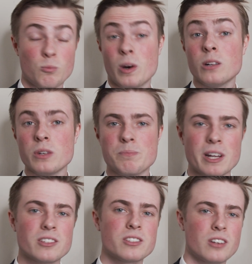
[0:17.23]
Well, we'd
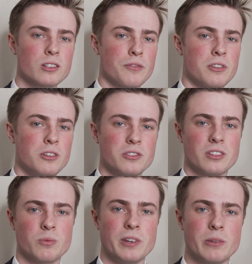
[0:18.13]
better start off the news
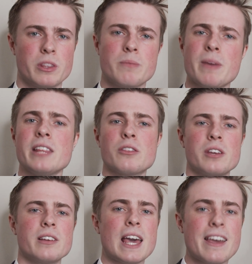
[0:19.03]
this week with the main
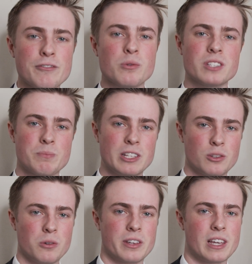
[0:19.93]
thing everyone's been
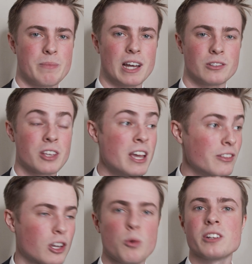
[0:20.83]
talking about.
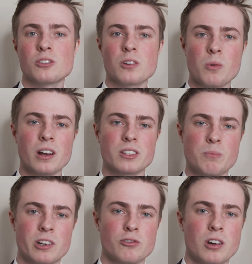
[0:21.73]
The
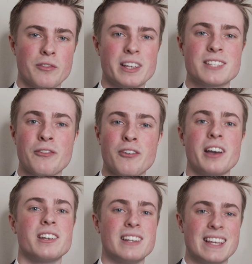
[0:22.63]
Quetzalcoatlus monograph is
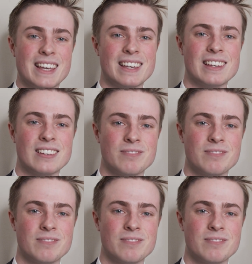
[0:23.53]
finally here.